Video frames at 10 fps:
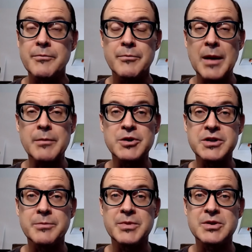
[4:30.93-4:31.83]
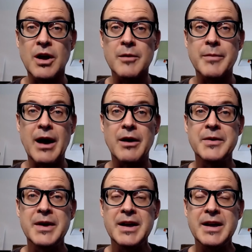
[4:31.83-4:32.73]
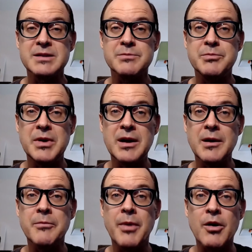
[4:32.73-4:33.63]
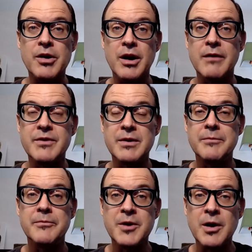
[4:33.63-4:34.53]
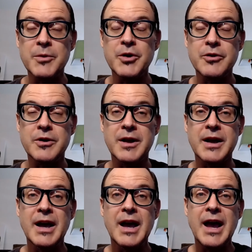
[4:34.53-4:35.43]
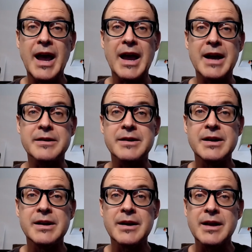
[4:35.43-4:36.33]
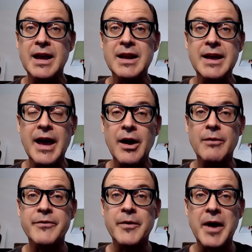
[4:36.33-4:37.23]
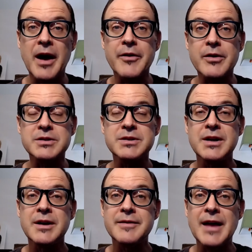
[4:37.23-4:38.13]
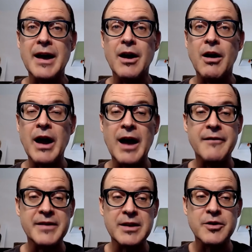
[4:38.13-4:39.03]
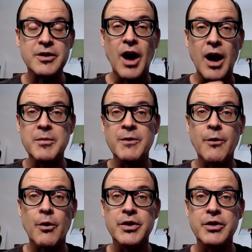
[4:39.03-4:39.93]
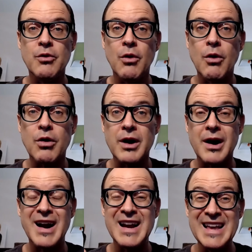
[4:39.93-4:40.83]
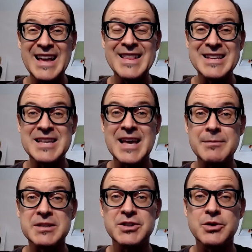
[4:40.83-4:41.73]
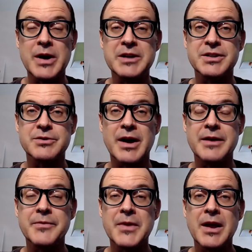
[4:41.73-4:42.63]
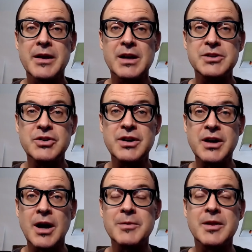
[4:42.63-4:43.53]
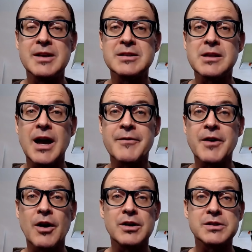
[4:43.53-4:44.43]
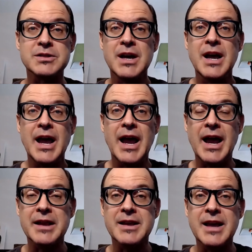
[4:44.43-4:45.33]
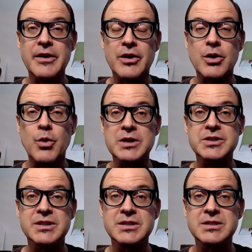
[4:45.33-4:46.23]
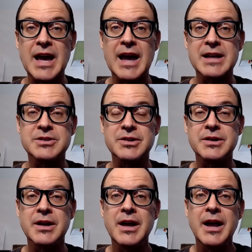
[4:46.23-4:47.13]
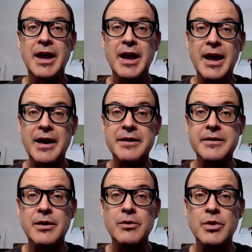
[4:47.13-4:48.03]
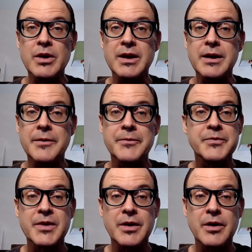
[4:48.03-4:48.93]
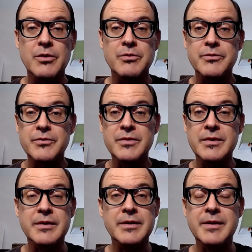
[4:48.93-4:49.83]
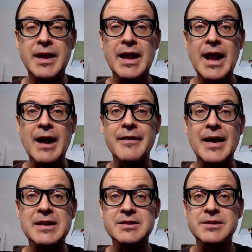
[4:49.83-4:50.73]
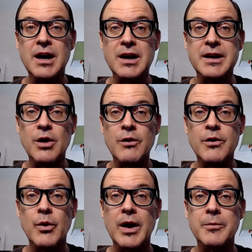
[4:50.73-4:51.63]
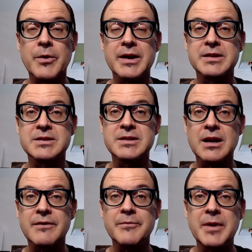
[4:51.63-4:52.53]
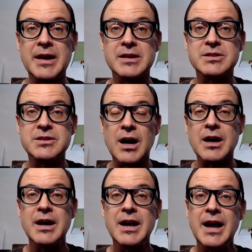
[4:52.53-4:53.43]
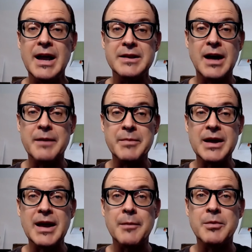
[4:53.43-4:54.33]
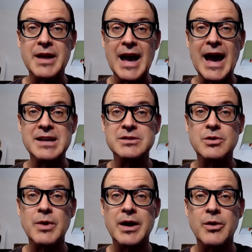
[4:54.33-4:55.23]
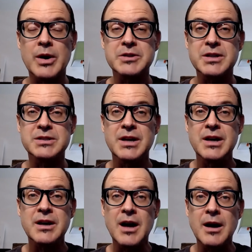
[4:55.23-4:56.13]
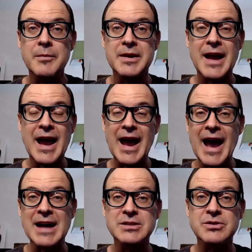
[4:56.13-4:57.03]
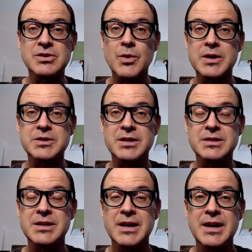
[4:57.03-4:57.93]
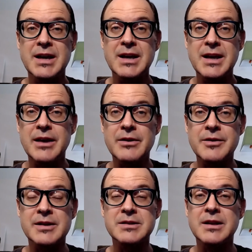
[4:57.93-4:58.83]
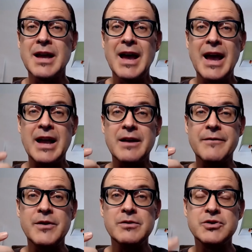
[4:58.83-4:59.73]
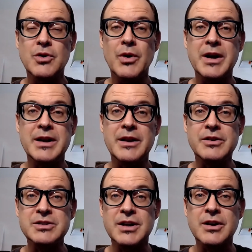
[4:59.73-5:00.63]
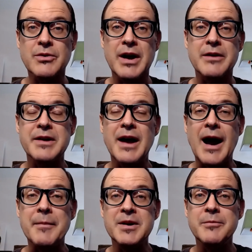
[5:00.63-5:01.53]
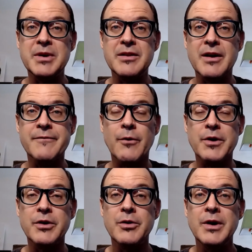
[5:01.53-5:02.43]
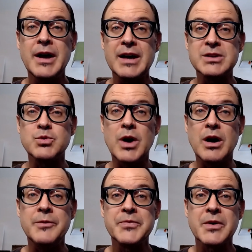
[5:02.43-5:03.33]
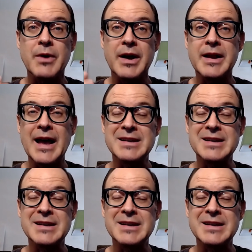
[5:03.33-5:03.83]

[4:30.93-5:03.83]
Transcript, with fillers: membership is all about is being a part of the community and getting help from others that have either gone before you or in the same situation, right? Because you could come to these live calls and get your questions answered and really, you know, get out of that stuck and overwhelm, right? Instead of being stuck and not being able to ask the right questions, come and ask those questions, get your things done. And if you join and you stick around, I'm going to be there for you as well, right?